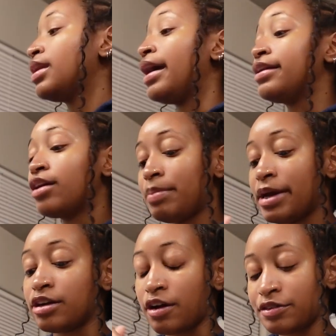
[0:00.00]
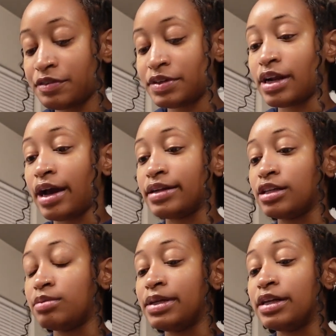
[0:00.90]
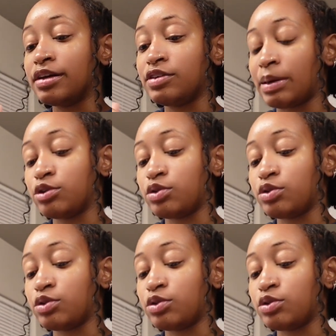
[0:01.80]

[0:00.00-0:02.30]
Ending on page 159, that's the beginning of chapter